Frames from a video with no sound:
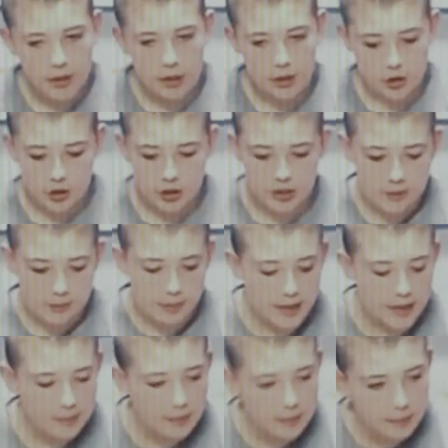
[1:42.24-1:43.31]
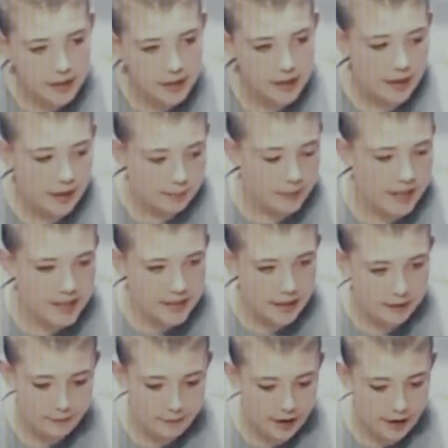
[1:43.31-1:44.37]
Because she's blaming me and my
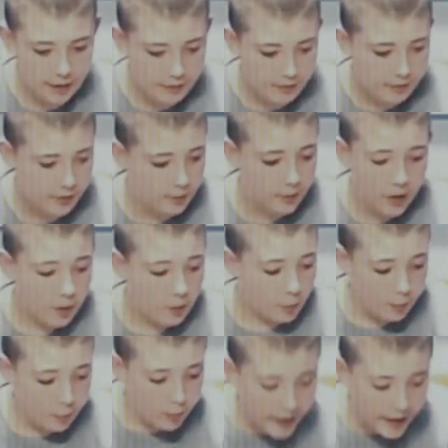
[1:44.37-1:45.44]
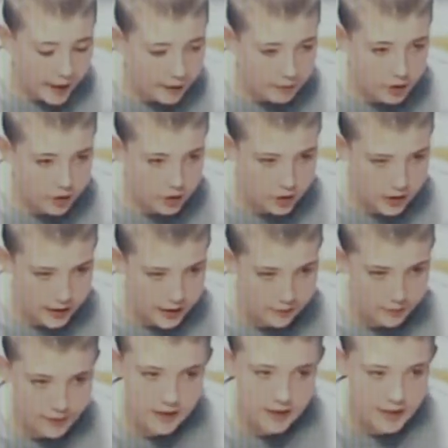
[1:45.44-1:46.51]
dad for everything when we haven't done
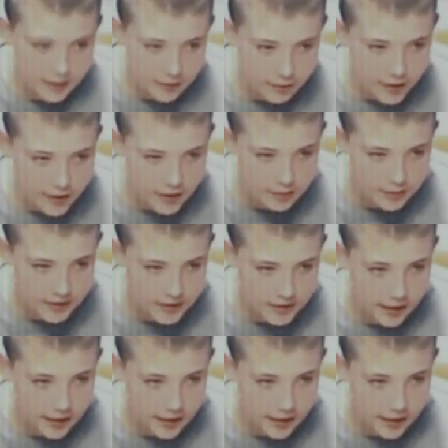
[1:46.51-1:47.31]
anything. Neither has my